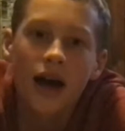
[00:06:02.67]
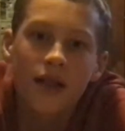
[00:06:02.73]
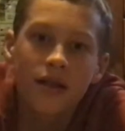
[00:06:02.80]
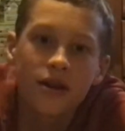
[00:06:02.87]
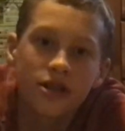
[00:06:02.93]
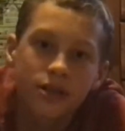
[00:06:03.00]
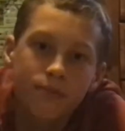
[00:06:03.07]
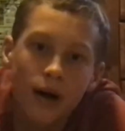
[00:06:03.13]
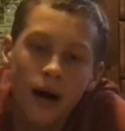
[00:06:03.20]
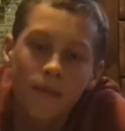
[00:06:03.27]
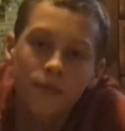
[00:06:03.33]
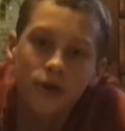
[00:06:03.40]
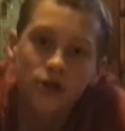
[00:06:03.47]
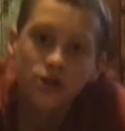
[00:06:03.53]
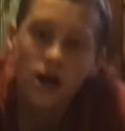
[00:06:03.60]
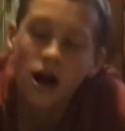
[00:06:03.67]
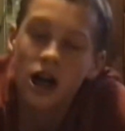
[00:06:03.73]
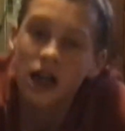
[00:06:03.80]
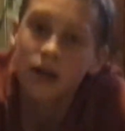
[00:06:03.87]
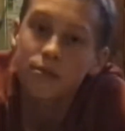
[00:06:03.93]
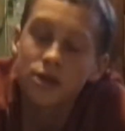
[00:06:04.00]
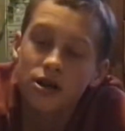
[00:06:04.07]
and then you just pump your shock
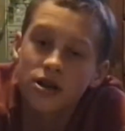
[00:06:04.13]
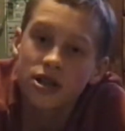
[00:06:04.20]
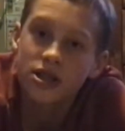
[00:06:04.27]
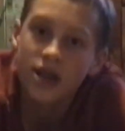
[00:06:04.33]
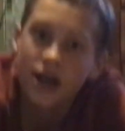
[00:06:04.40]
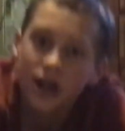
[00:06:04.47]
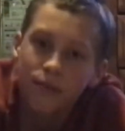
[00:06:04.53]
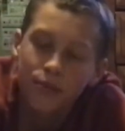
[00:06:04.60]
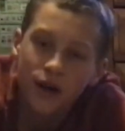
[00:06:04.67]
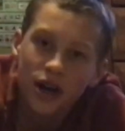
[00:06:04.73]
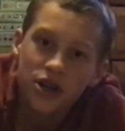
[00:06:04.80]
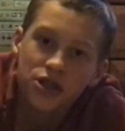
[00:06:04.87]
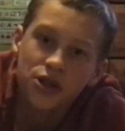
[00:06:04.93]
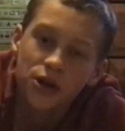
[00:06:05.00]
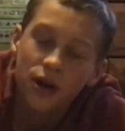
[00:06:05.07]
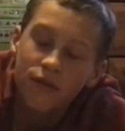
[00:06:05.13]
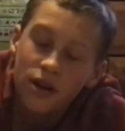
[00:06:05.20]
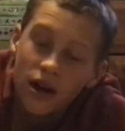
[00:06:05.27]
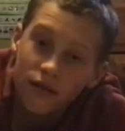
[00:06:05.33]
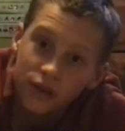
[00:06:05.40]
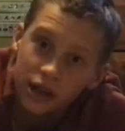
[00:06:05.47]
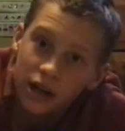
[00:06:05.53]
up to your desired pressure if you
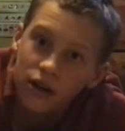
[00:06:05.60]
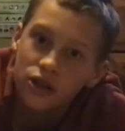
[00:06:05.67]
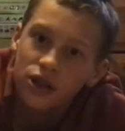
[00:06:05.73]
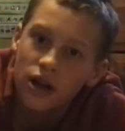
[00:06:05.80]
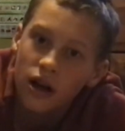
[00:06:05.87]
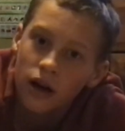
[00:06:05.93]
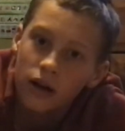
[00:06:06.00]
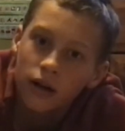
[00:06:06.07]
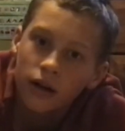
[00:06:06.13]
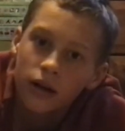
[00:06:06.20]
have an air shock.